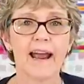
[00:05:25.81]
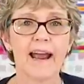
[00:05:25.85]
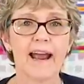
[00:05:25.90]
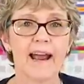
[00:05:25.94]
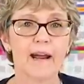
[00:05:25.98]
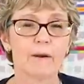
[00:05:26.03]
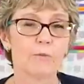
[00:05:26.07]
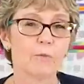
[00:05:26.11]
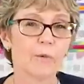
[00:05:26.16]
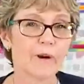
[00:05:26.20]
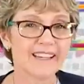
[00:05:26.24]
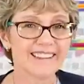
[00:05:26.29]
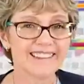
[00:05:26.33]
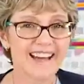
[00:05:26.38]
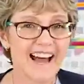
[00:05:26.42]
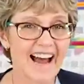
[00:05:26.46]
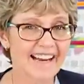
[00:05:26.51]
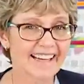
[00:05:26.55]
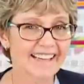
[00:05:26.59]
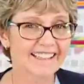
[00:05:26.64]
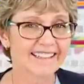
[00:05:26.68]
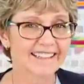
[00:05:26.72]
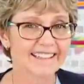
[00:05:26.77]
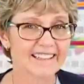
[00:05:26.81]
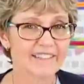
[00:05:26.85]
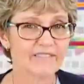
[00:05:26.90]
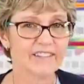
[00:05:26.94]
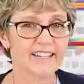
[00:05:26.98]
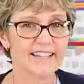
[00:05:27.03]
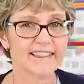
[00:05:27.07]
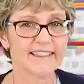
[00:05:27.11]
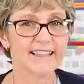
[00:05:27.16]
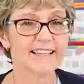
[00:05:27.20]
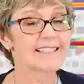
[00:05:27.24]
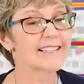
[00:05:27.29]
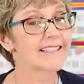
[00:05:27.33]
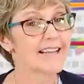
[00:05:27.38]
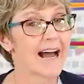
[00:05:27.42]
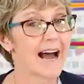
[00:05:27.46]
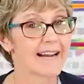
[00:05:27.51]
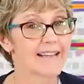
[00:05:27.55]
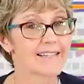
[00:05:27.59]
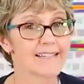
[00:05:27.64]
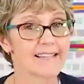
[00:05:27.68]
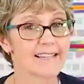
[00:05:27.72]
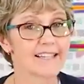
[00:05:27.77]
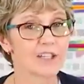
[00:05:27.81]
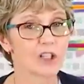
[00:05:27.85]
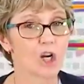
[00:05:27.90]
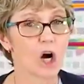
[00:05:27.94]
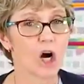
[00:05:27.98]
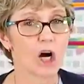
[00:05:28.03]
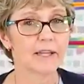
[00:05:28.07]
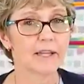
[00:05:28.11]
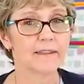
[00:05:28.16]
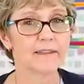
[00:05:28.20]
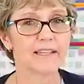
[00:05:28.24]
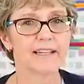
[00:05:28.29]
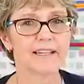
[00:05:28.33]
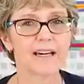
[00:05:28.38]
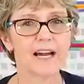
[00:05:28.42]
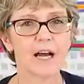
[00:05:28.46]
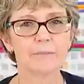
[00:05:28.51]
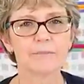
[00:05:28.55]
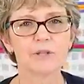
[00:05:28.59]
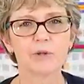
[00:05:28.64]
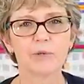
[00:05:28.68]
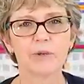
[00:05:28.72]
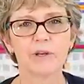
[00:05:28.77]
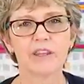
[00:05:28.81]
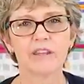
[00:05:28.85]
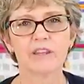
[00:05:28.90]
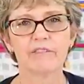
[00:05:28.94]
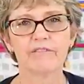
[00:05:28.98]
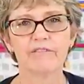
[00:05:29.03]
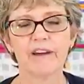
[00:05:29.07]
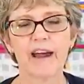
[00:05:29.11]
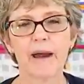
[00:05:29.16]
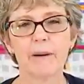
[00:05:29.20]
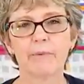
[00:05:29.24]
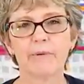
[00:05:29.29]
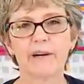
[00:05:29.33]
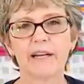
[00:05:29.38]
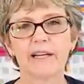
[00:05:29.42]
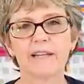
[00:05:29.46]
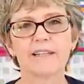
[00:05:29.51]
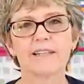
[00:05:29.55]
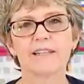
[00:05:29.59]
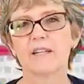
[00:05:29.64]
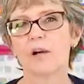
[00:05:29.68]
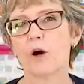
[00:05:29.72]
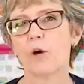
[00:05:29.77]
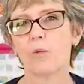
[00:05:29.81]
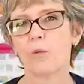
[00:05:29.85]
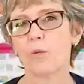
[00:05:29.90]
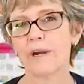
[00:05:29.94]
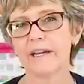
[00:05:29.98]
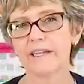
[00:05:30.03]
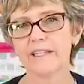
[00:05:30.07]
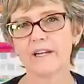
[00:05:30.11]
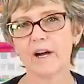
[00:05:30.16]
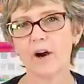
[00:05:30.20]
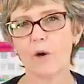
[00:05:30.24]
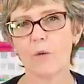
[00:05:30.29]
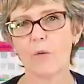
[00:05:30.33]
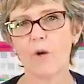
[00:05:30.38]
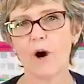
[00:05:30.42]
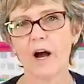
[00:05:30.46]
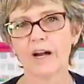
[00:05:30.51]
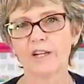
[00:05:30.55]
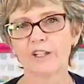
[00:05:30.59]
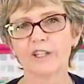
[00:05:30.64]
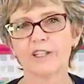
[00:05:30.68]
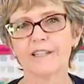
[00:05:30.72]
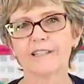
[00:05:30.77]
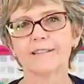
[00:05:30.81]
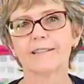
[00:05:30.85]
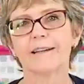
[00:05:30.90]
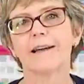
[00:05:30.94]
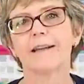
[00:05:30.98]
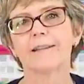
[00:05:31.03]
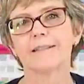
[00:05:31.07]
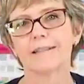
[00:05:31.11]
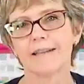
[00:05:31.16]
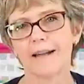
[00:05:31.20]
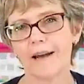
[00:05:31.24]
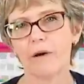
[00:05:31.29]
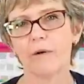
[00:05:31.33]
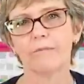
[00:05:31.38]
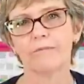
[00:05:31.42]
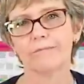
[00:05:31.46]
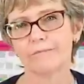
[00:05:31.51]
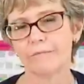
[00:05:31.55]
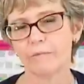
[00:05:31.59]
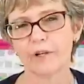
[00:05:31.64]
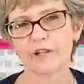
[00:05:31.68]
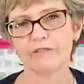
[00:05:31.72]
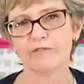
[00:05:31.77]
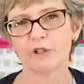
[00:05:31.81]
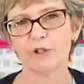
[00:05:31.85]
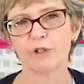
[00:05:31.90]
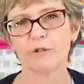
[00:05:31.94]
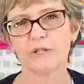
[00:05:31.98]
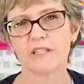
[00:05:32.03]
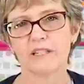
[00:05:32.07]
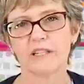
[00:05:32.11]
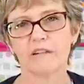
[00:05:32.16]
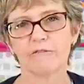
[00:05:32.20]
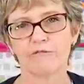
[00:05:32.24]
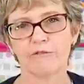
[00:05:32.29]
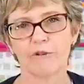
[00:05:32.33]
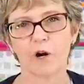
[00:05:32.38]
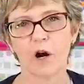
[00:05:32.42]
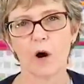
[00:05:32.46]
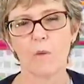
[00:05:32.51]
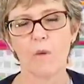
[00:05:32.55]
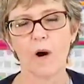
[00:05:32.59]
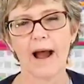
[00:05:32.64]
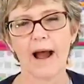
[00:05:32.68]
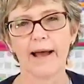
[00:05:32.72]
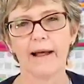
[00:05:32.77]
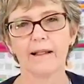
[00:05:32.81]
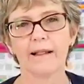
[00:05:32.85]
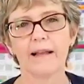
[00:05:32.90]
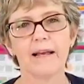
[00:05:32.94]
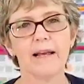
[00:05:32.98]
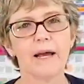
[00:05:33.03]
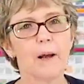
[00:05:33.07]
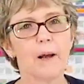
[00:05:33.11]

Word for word: And we like leaving the sizing on that comes with the fabric, so we don't wash it until we've used it for a while.